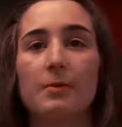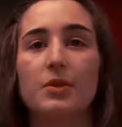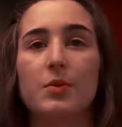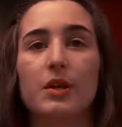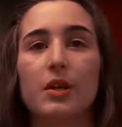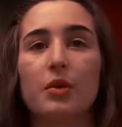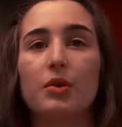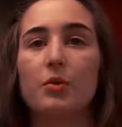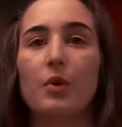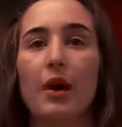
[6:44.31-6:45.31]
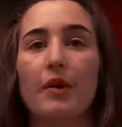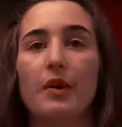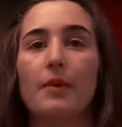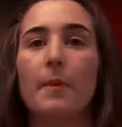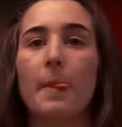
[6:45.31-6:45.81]
between a local
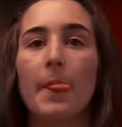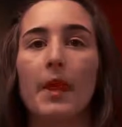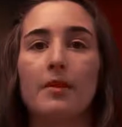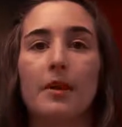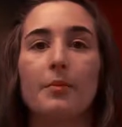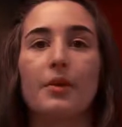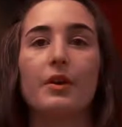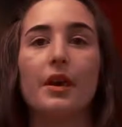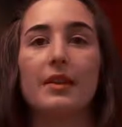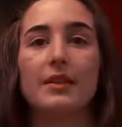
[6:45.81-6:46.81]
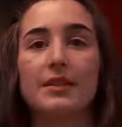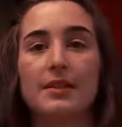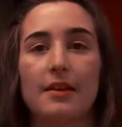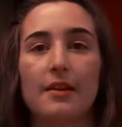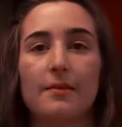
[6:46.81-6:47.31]
area network and the
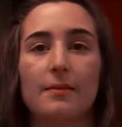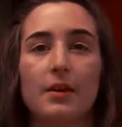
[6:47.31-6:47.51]
internet.